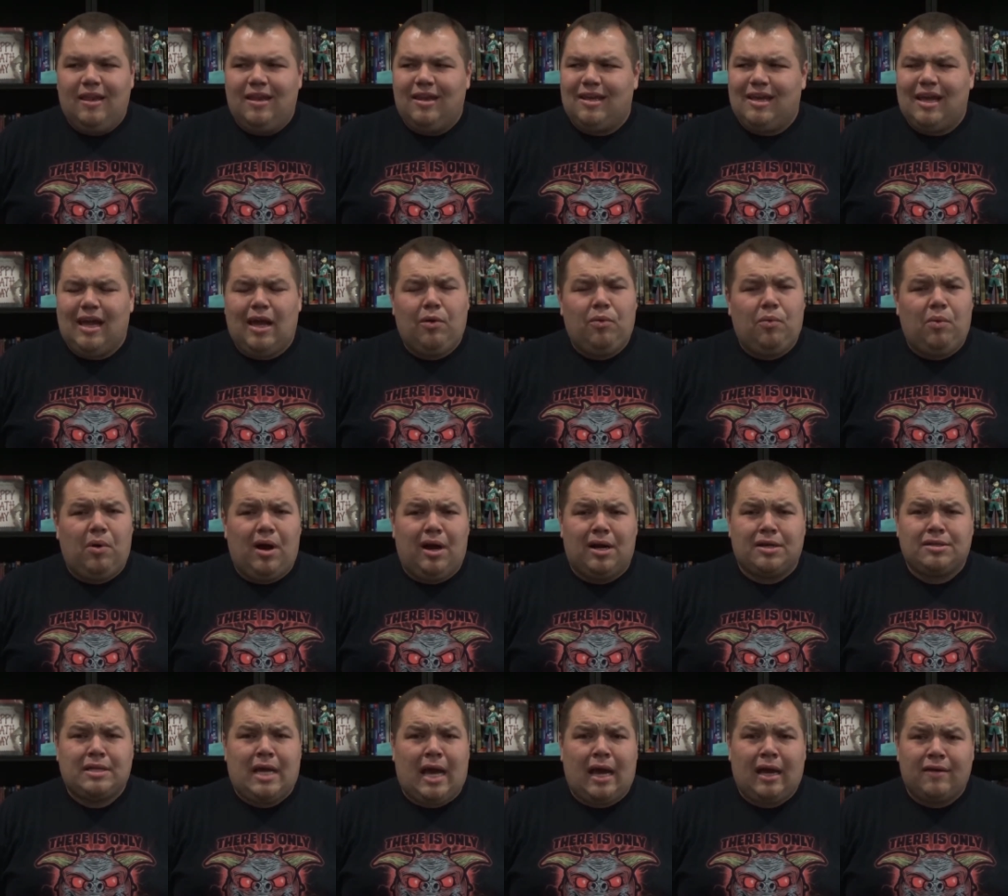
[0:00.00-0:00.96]
then the guy
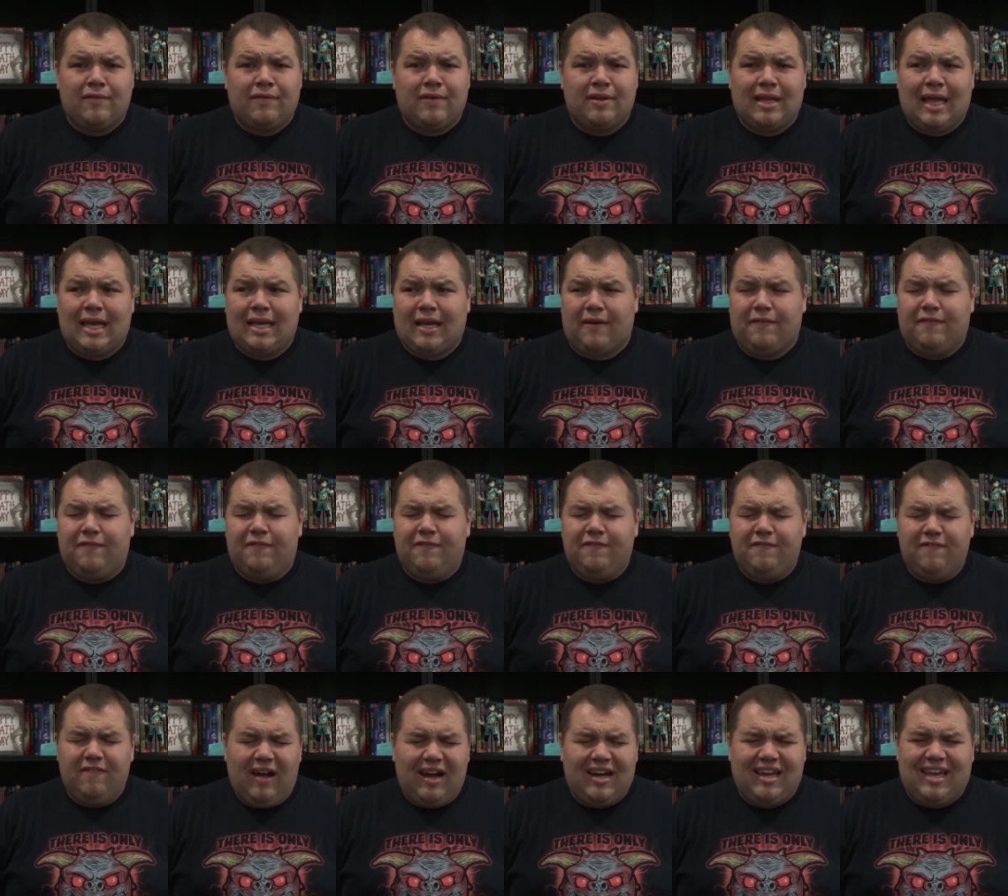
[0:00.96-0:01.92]
walks out of it like a
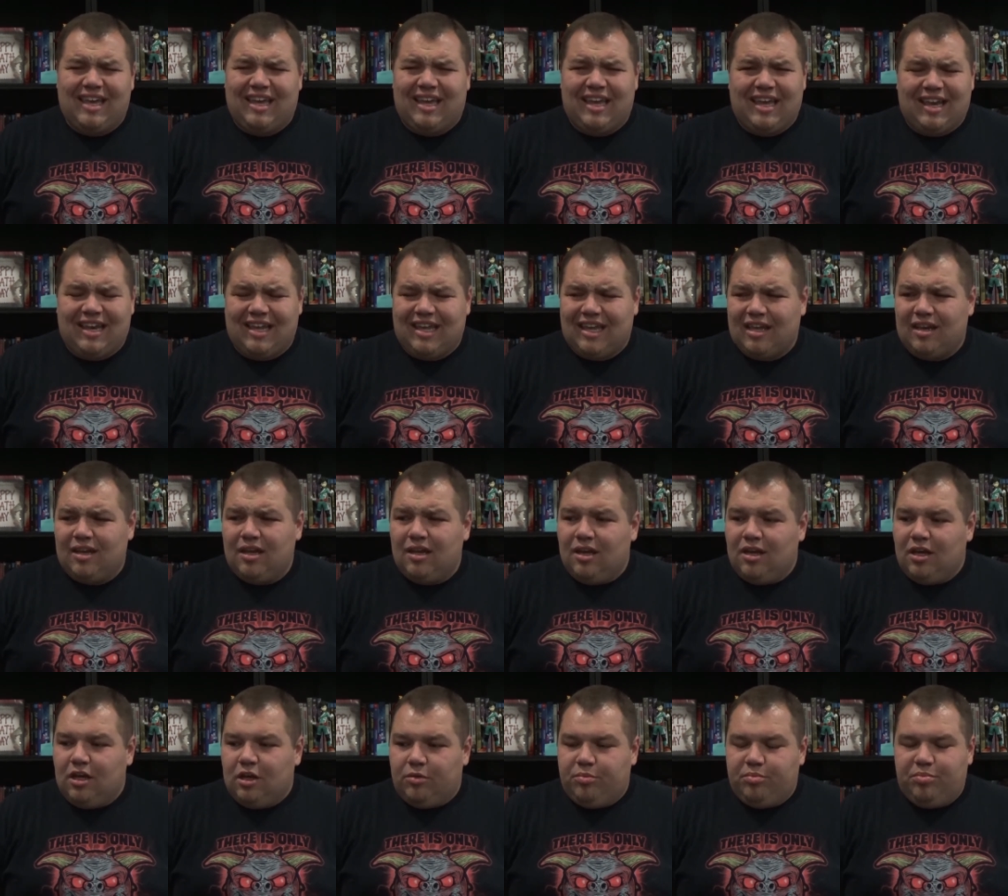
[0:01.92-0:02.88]
fucking idiot.
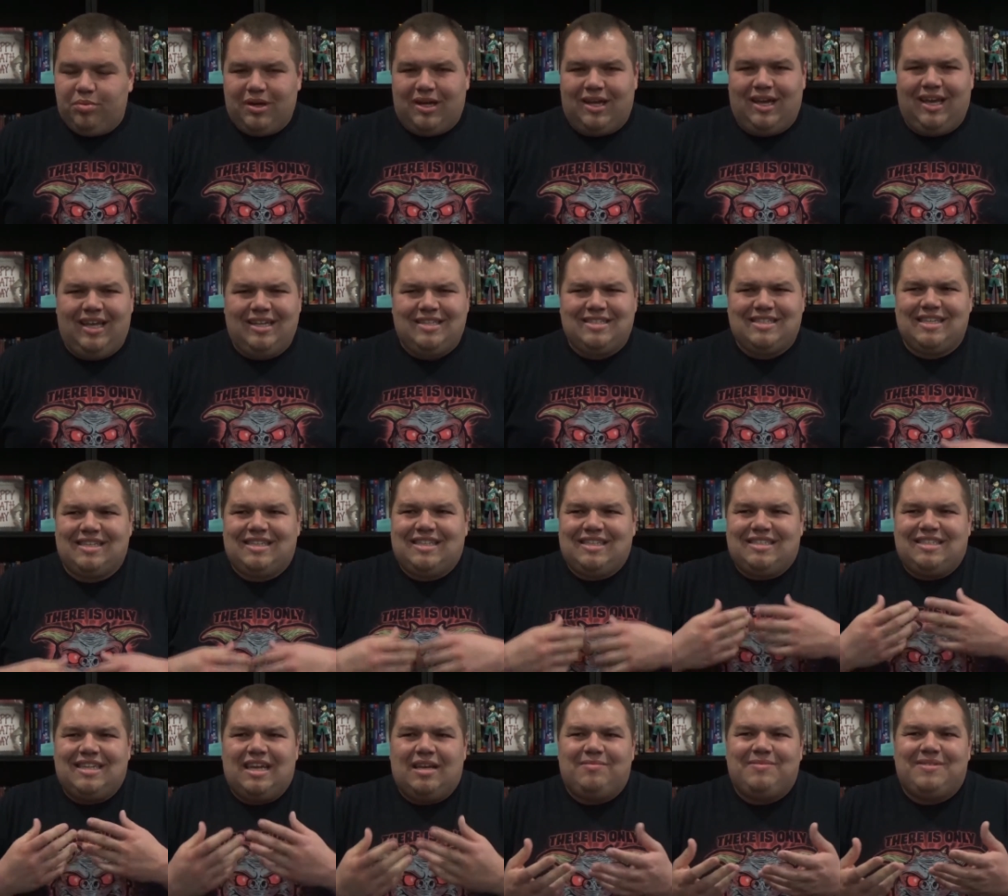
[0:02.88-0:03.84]
But it's at the
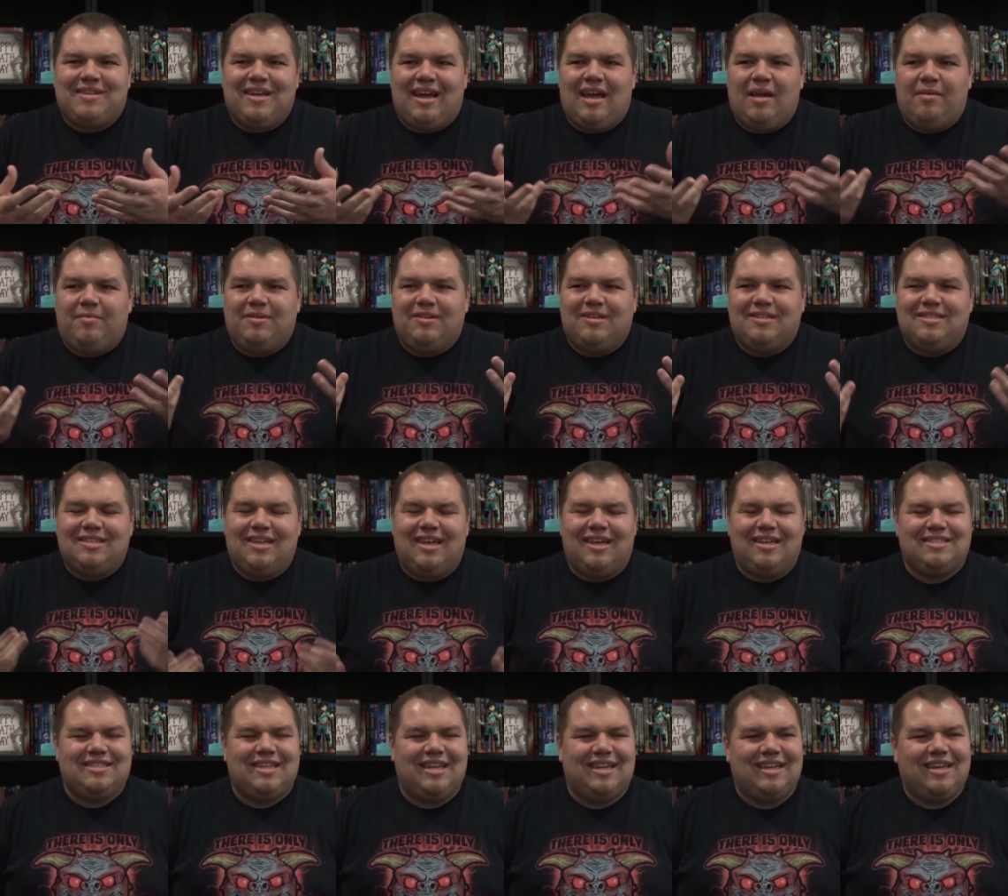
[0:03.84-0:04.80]
same time, you're just
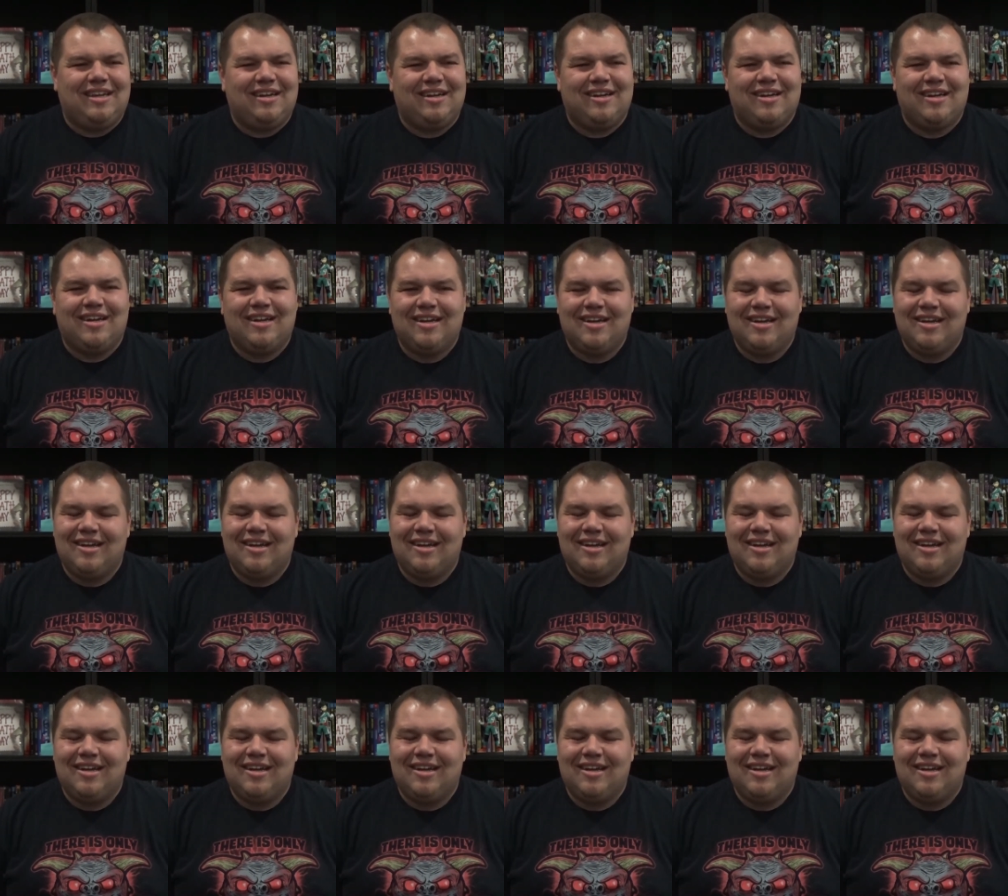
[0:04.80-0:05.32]
like sitting here.